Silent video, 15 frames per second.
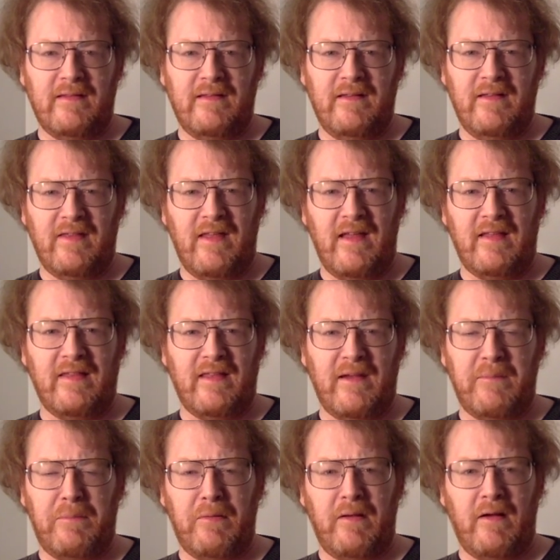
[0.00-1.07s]
they
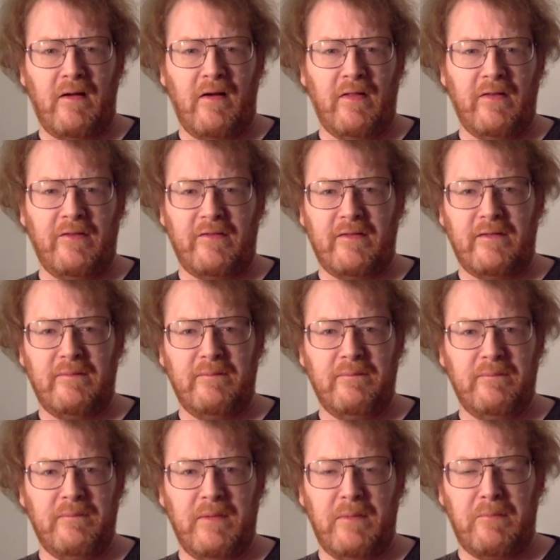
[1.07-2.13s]
they're putting all these
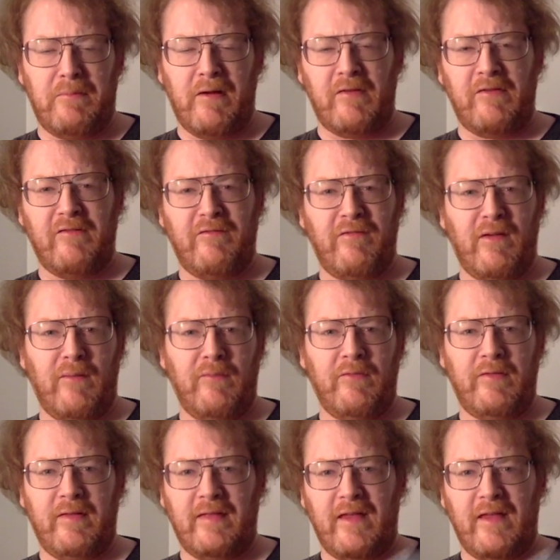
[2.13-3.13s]
impressive films.